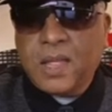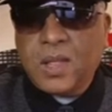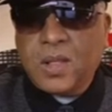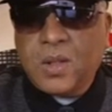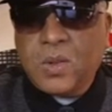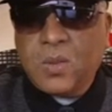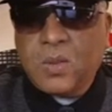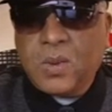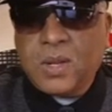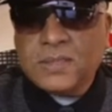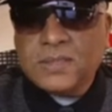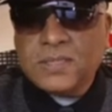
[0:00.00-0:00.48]

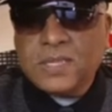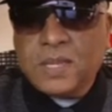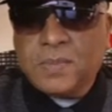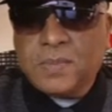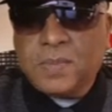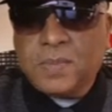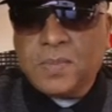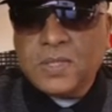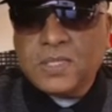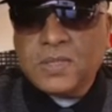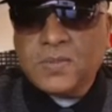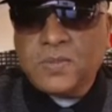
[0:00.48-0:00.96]
What's
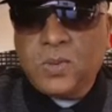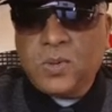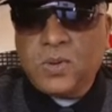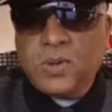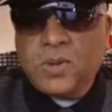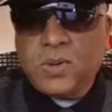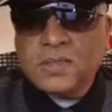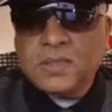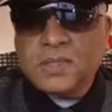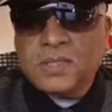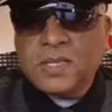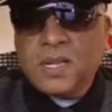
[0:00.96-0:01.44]
up? What
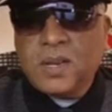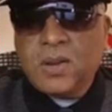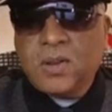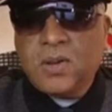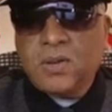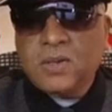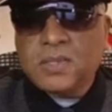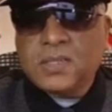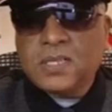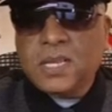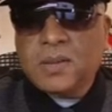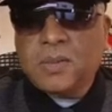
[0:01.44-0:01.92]
smokers in a
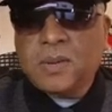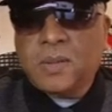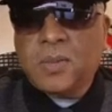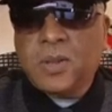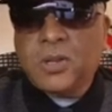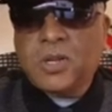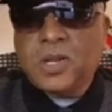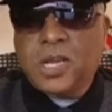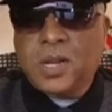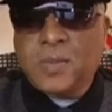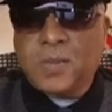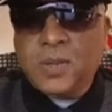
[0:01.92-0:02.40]
long time? I'm
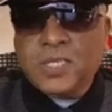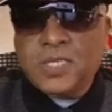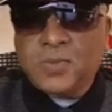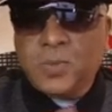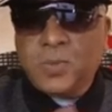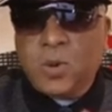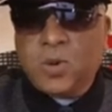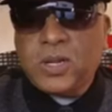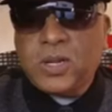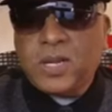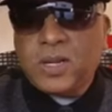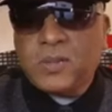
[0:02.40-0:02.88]
not talking about
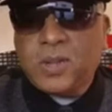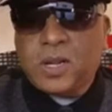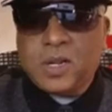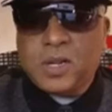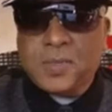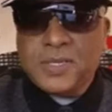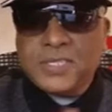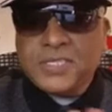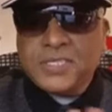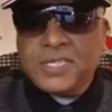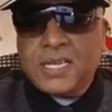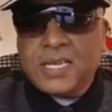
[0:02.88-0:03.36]
smoking. I'm not
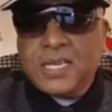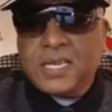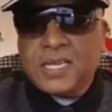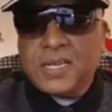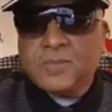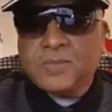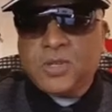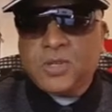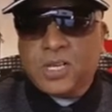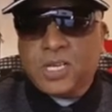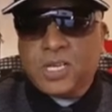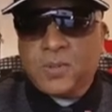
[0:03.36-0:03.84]
talking about drinking.
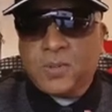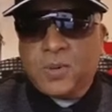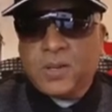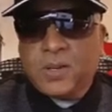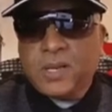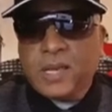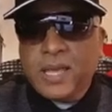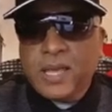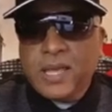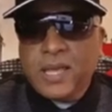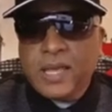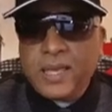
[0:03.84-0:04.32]
I'm talking
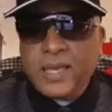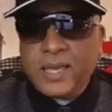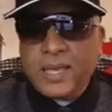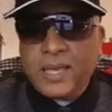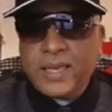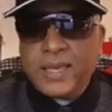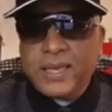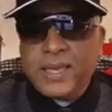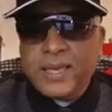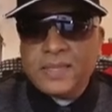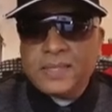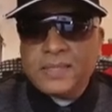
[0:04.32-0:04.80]
about
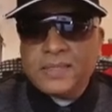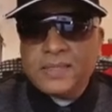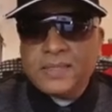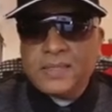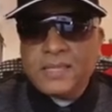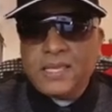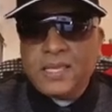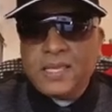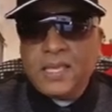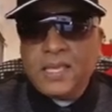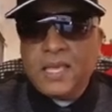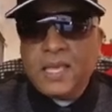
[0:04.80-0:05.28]

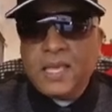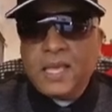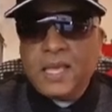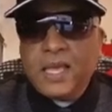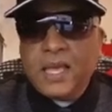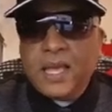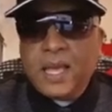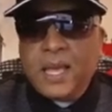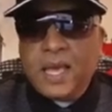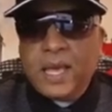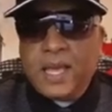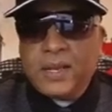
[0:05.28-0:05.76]
ANC
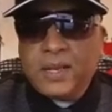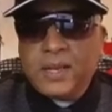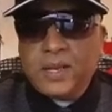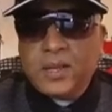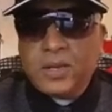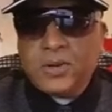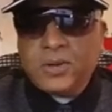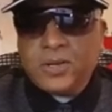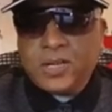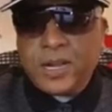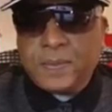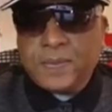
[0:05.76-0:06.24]

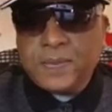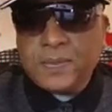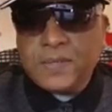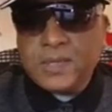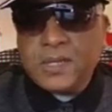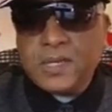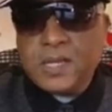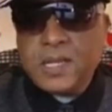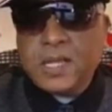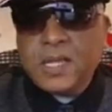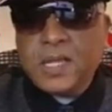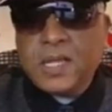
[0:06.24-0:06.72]
and
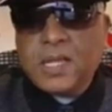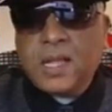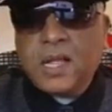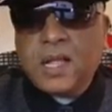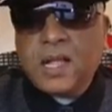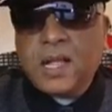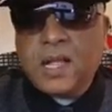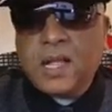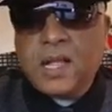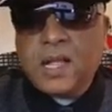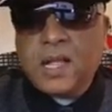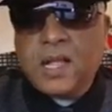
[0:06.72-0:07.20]
corruption.
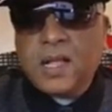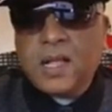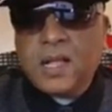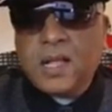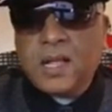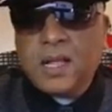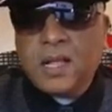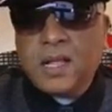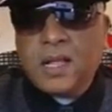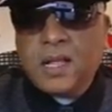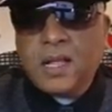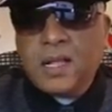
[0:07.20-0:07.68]

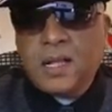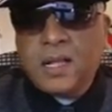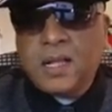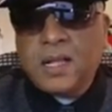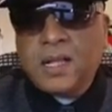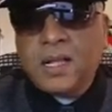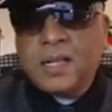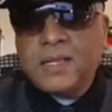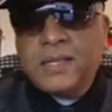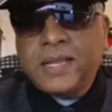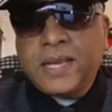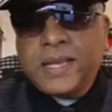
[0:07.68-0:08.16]

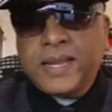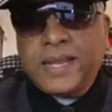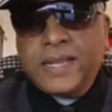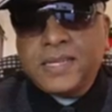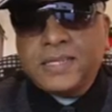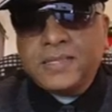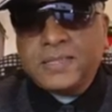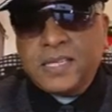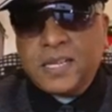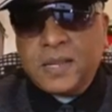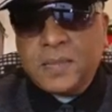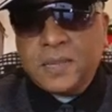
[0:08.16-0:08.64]

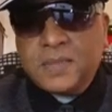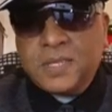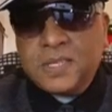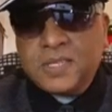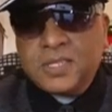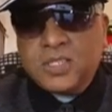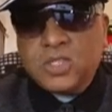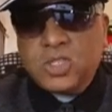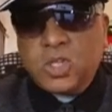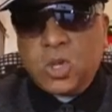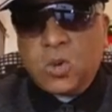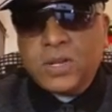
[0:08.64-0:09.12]
Naresh Sarab
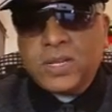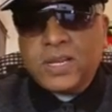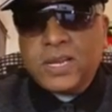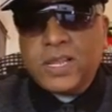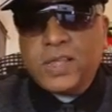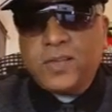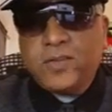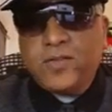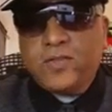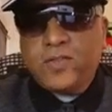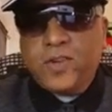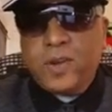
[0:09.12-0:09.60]
says,
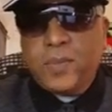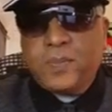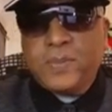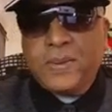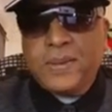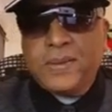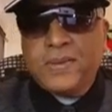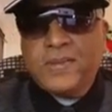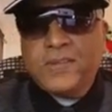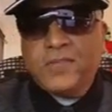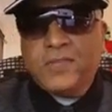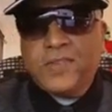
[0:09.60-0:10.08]
totally
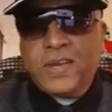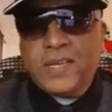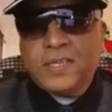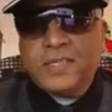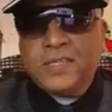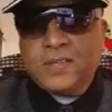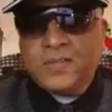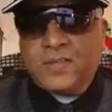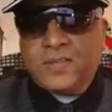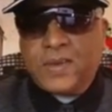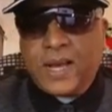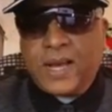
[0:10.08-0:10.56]
flipping
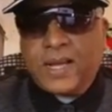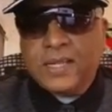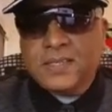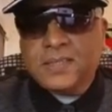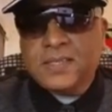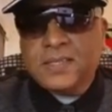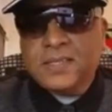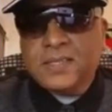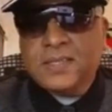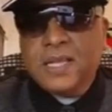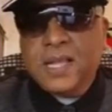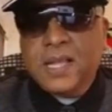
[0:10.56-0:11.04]
evasive
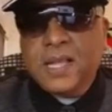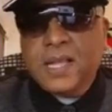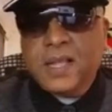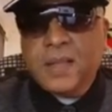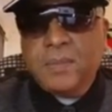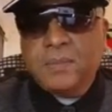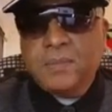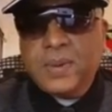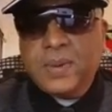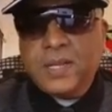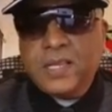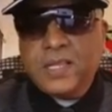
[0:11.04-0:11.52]
answers,
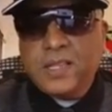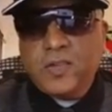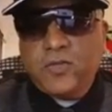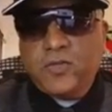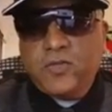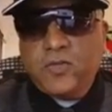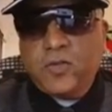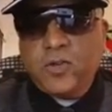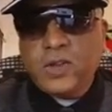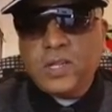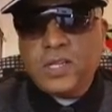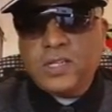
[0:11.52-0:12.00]
but in the
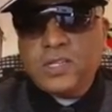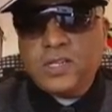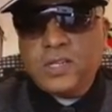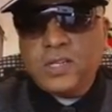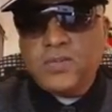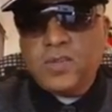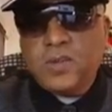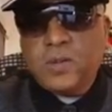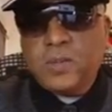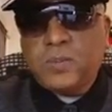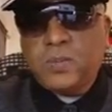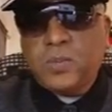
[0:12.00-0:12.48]
full
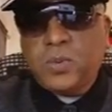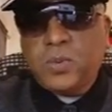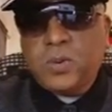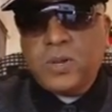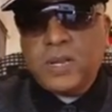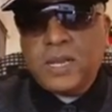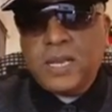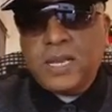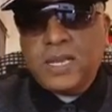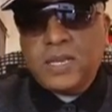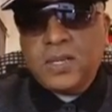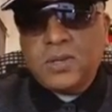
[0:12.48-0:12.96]
interview,
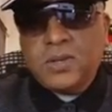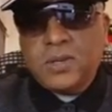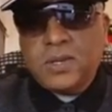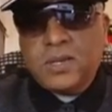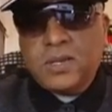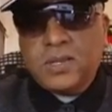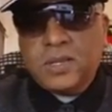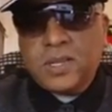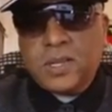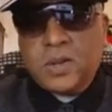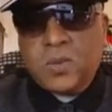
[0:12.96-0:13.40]
Pule alluded to that